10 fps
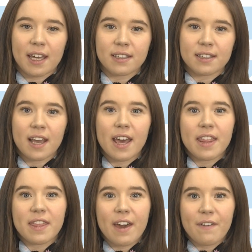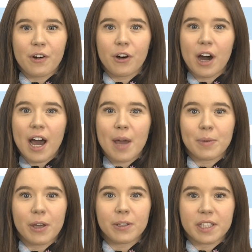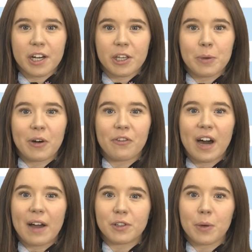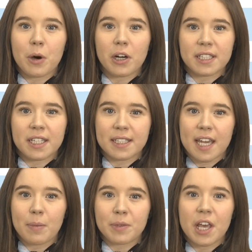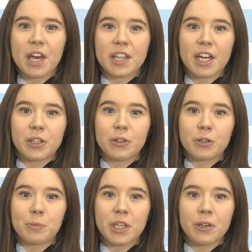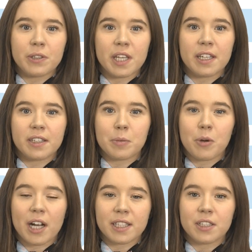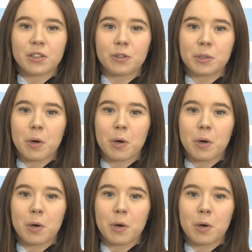is. Therefore, I'm going to tell you about five top marketing tips that you should be using to practice good